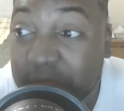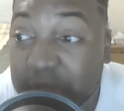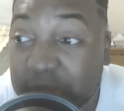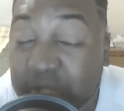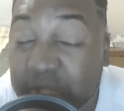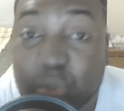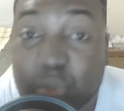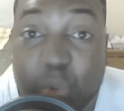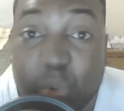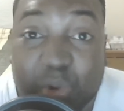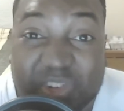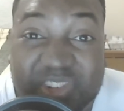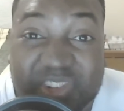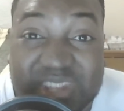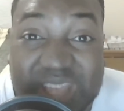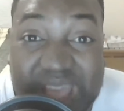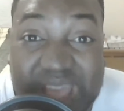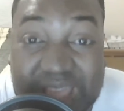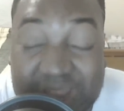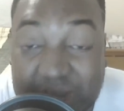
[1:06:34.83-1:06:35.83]
towards the
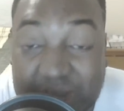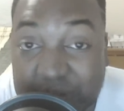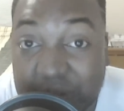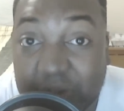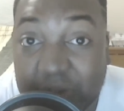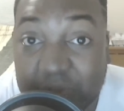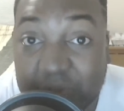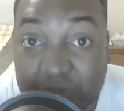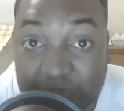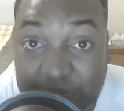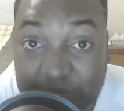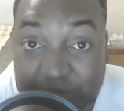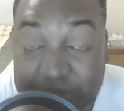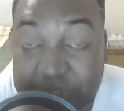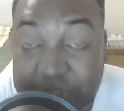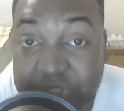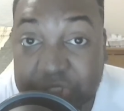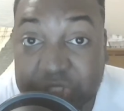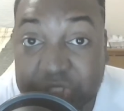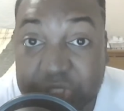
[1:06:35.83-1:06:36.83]
end of a
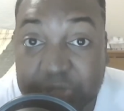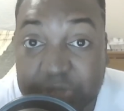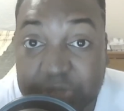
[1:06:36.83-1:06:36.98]
relationship.